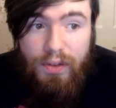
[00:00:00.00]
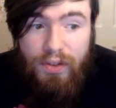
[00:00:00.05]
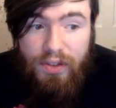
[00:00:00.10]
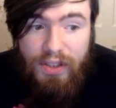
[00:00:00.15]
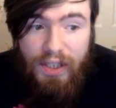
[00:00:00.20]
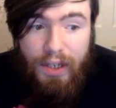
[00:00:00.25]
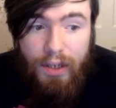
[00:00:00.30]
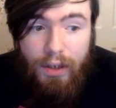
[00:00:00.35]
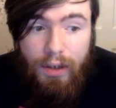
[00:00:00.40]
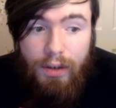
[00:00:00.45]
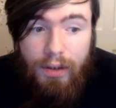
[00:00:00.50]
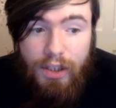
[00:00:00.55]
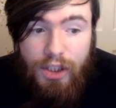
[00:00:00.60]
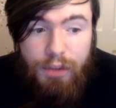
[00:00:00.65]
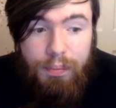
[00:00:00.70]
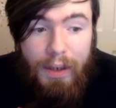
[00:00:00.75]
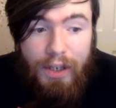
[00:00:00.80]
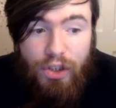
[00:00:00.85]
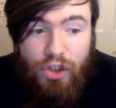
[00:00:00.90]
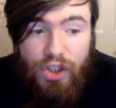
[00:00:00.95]
Seeker is
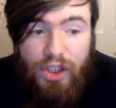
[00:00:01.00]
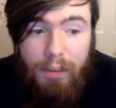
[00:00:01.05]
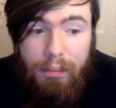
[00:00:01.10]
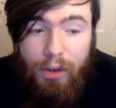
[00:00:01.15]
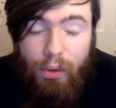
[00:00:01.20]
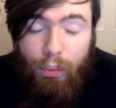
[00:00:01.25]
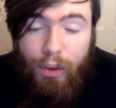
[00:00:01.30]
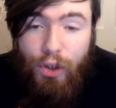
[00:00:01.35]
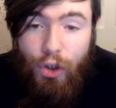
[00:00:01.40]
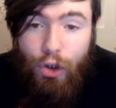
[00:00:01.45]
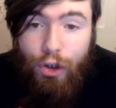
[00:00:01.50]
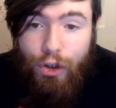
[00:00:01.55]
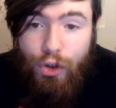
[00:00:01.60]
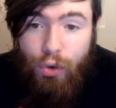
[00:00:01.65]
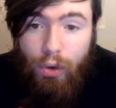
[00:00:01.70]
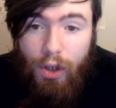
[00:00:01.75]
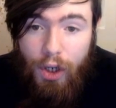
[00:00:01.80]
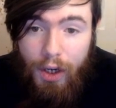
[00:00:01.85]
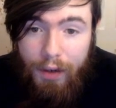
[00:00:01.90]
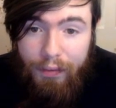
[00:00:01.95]
special summoned when you
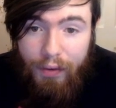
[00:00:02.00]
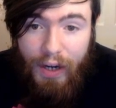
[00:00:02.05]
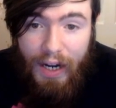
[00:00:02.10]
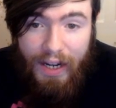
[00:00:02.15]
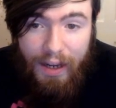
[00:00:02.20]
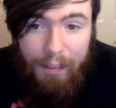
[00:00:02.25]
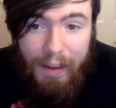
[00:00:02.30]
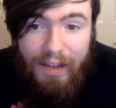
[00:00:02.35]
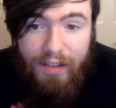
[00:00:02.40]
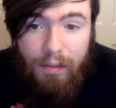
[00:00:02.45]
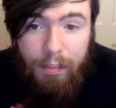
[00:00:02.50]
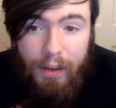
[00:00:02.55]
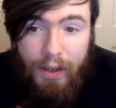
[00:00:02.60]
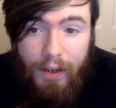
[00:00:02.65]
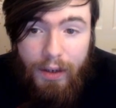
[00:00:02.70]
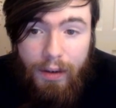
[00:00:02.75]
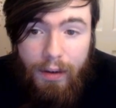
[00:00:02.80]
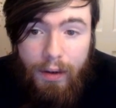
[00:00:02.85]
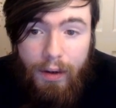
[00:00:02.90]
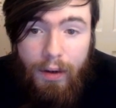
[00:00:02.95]
control another
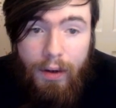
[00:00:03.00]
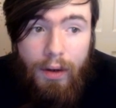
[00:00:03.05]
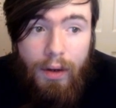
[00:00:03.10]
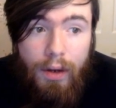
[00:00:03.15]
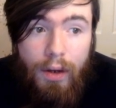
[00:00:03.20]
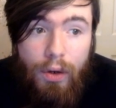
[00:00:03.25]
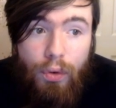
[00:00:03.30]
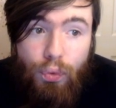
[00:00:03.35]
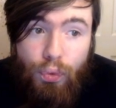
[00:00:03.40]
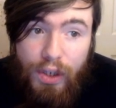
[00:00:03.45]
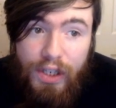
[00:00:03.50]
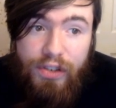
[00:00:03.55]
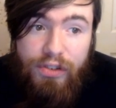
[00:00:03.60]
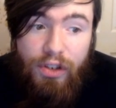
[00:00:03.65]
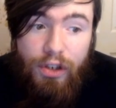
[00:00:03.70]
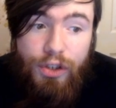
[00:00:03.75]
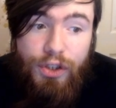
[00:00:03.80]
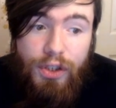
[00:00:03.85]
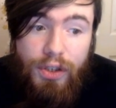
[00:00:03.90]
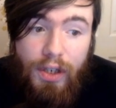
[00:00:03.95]
Adamancipator.
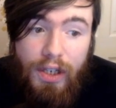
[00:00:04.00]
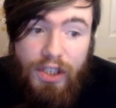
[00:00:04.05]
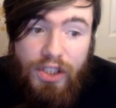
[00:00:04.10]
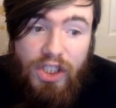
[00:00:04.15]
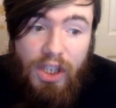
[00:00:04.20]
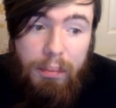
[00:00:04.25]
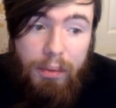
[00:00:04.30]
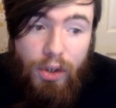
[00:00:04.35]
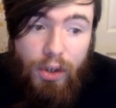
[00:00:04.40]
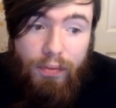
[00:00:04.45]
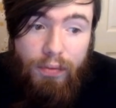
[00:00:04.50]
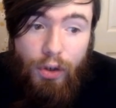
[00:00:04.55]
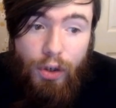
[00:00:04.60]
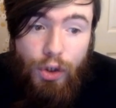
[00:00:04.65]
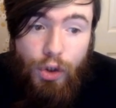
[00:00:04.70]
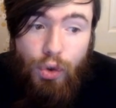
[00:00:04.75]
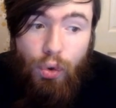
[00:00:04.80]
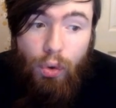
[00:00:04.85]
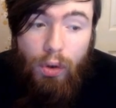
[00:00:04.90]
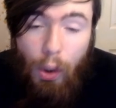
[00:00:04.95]
Researcher is summoned if you
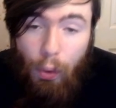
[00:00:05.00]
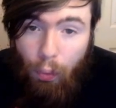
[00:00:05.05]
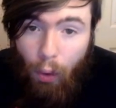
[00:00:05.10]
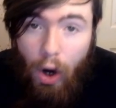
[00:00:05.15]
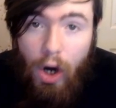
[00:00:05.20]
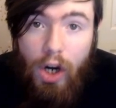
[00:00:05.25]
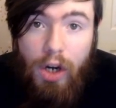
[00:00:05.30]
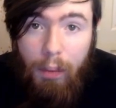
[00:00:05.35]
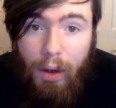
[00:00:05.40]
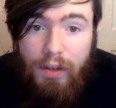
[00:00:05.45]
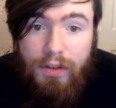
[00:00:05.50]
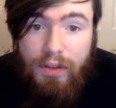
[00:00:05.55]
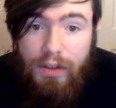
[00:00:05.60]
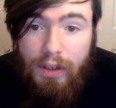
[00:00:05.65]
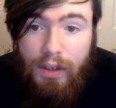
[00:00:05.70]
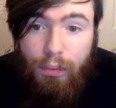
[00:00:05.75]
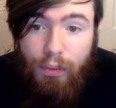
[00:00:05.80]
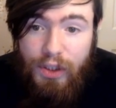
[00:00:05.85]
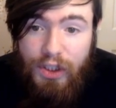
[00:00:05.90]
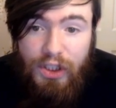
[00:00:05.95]
control a rock
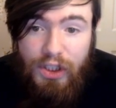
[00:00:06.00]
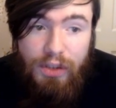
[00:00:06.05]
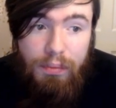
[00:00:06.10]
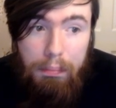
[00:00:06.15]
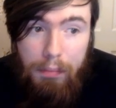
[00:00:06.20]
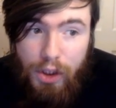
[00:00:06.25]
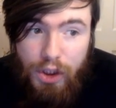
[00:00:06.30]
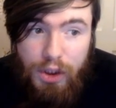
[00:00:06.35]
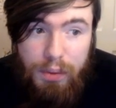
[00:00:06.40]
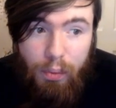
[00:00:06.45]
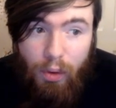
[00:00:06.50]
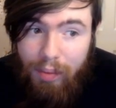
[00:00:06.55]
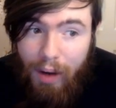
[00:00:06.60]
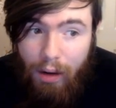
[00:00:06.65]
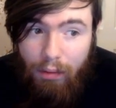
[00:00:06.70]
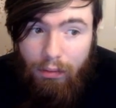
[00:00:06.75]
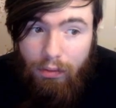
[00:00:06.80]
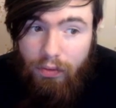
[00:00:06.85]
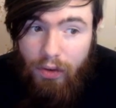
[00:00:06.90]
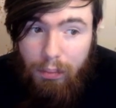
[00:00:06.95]
monster, which is much more
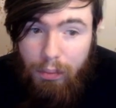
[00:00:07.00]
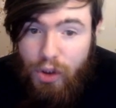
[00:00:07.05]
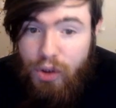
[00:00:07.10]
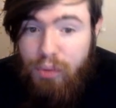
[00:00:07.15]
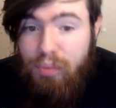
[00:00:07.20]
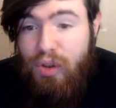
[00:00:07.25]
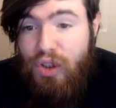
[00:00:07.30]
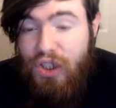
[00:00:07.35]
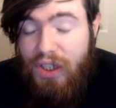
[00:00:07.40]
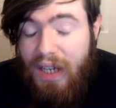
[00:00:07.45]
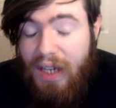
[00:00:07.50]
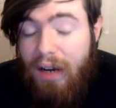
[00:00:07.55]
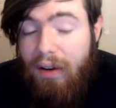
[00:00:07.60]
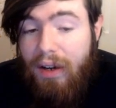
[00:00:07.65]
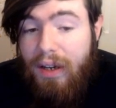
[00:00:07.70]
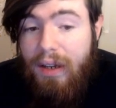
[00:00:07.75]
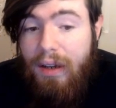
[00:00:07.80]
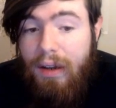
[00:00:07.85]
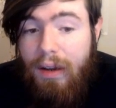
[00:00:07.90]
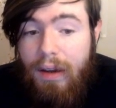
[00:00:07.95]
powerful, much more
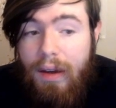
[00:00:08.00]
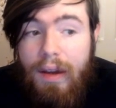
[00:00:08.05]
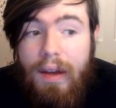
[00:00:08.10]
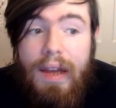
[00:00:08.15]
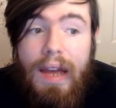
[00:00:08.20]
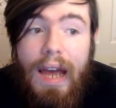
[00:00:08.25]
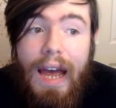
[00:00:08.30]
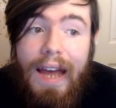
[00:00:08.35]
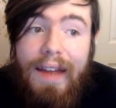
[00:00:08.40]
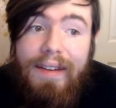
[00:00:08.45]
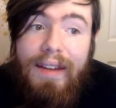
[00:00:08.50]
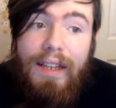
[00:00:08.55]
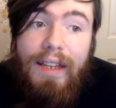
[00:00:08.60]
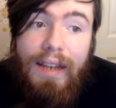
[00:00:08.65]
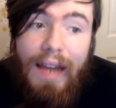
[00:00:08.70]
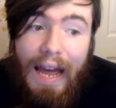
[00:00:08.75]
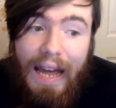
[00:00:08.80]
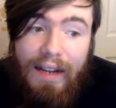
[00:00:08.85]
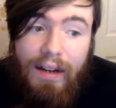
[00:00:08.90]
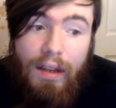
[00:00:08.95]
generic. And then
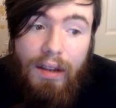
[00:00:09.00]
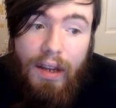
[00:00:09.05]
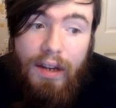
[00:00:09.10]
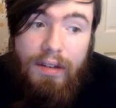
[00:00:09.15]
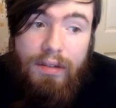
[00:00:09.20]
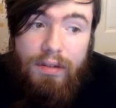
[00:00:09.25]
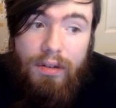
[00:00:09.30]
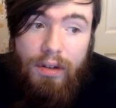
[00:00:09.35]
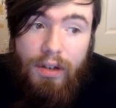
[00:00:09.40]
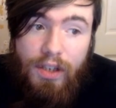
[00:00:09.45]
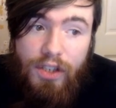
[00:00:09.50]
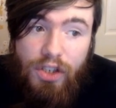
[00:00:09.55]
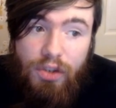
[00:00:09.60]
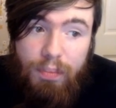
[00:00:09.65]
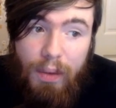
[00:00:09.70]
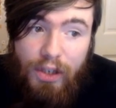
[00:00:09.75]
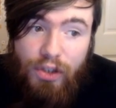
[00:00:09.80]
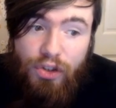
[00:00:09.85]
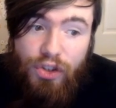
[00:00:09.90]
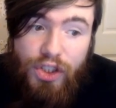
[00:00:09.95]
Analyzer is
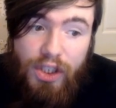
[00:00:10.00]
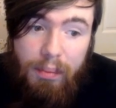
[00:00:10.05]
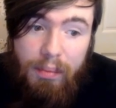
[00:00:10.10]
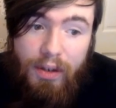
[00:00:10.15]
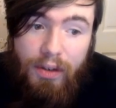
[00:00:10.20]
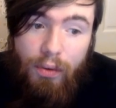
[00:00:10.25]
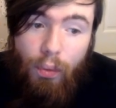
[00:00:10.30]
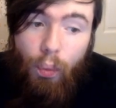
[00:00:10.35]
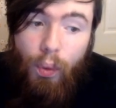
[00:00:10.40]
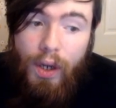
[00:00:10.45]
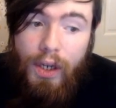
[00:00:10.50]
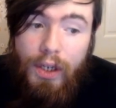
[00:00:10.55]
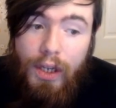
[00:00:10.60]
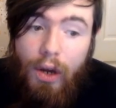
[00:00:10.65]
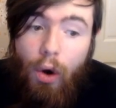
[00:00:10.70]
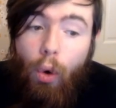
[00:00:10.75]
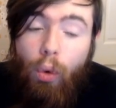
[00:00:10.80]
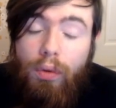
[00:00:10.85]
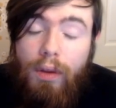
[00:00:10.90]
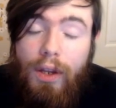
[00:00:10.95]
special summoned when
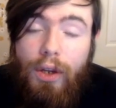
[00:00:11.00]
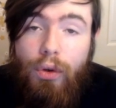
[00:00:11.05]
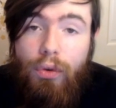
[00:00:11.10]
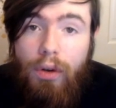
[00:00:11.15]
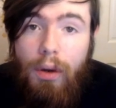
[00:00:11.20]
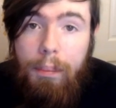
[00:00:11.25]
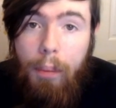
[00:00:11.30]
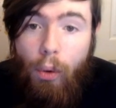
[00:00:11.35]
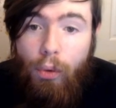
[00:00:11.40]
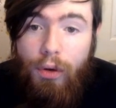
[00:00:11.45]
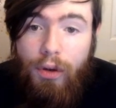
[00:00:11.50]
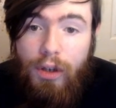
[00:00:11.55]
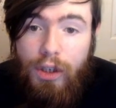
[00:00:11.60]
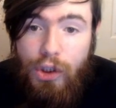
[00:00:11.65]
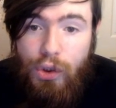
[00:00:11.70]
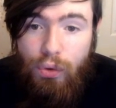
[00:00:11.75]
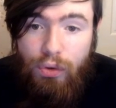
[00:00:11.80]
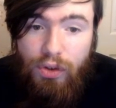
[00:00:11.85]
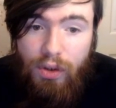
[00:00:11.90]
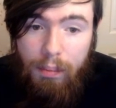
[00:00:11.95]
only your opponent
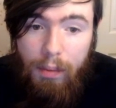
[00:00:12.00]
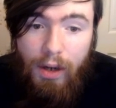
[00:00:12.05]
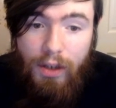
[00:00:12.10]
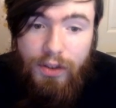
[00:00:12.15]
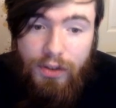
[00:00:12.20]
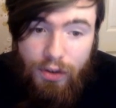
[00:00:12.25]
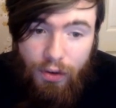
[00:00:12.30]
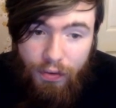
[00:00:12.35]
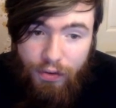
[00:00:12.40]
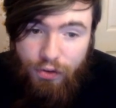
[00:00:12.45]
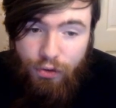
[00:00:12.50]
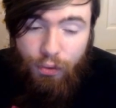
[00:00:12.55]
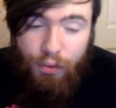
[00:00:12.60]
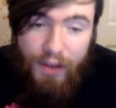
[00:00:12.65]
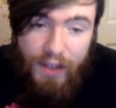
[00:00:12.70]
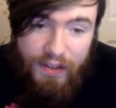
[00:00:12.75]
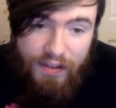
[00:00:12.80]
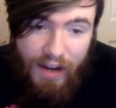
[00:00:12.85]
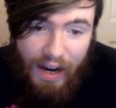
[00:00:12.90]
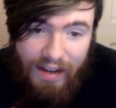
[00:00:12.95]
controls a monster. So
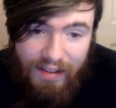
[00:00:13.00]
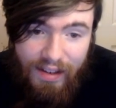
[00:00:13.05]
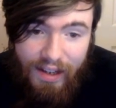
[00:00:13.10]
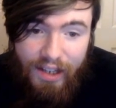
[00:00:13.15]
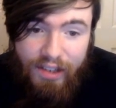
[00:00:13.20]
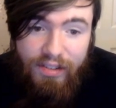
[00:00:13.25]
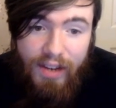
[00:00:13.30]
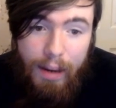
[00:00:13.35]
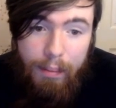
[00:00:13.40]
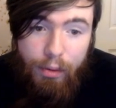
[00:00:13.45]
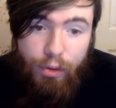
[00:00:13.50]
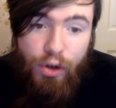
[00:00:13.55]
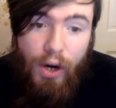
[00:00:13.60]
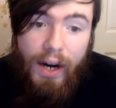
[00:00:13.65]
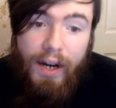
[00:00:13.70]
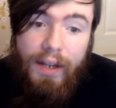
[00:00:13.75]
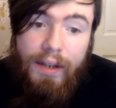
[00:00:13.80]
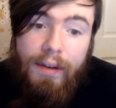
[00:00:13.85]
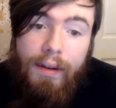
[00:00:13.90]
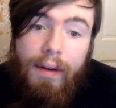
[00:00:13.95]
this guy's like a Cyber
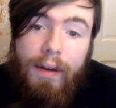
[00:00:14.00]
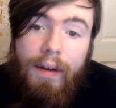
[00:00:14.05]
Dragon.